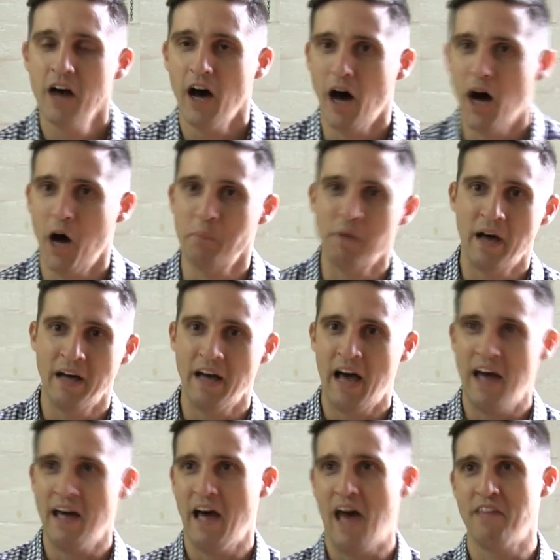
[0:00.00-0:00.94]

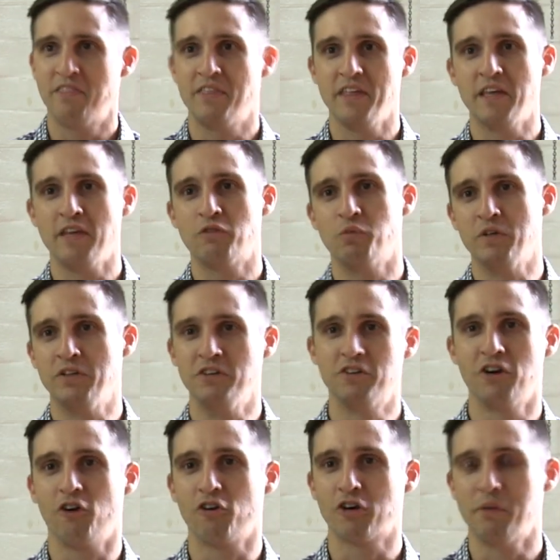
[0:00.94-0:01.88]
I think when you
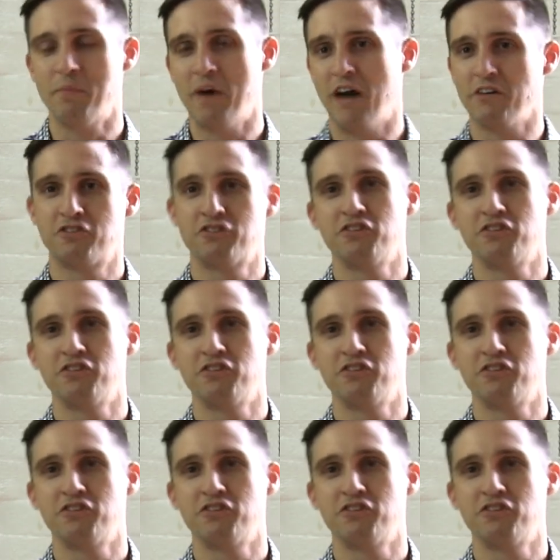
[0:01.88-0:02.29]
talk about